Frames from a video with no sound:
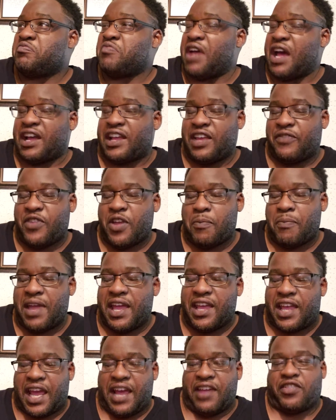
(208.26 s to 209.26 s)
I'll give you a
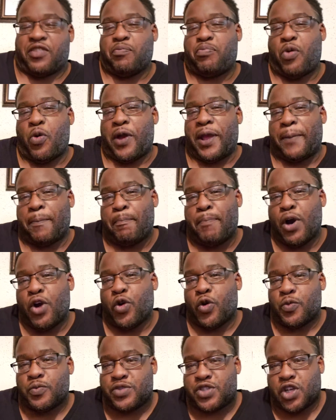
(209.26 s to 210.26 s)
main case in point.
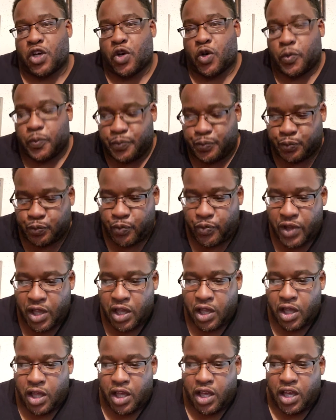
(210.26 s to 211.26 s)
Boom. So
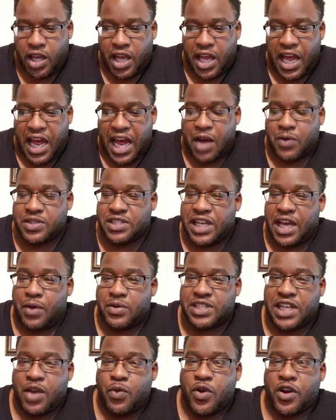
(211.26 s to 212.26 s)
I was
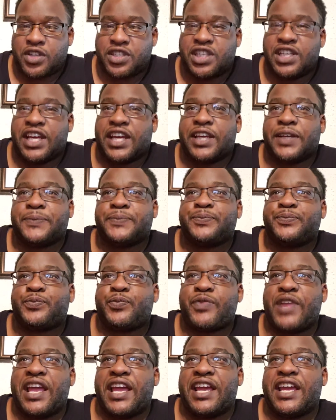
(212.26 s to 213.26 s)
at work today,
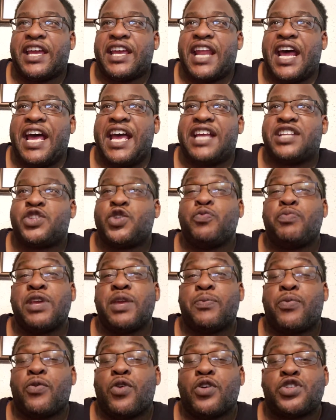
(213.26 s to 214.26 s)
and I had two
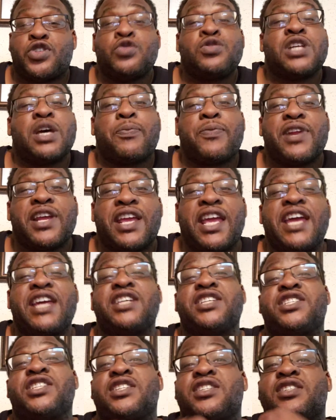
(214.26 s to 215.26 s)
people on two separate
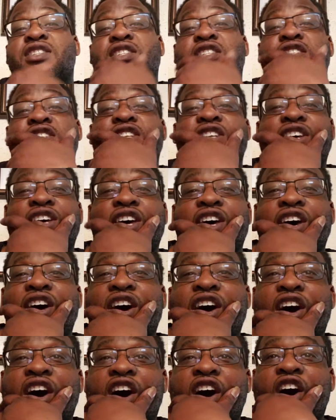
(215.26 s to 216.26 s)
occasions
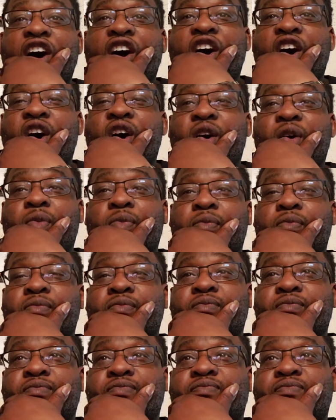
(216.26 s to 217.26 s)

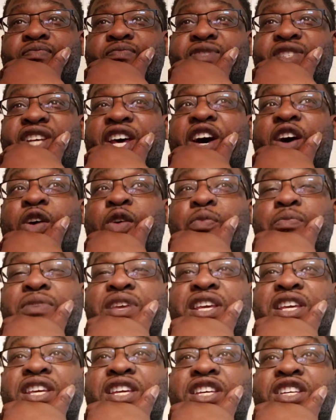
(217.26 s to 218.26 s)
tell
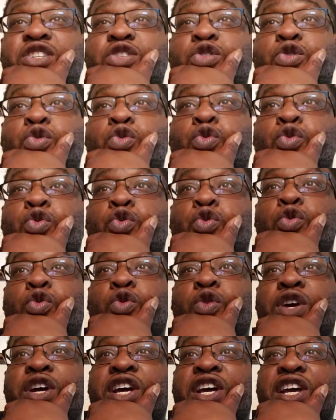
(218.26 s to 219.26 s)
me
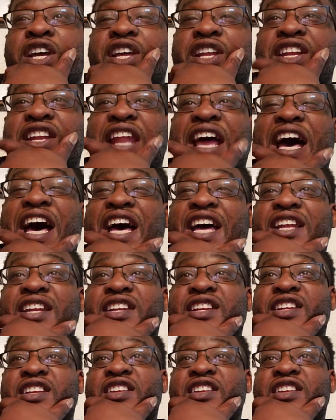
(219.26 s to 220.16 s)
to not.